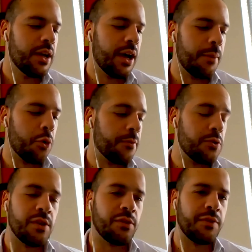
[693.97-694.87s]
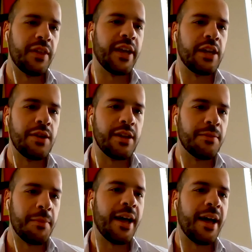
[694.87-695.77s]
or if you just feel like you need
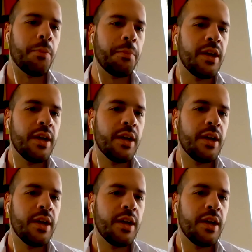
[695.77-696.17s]
some help,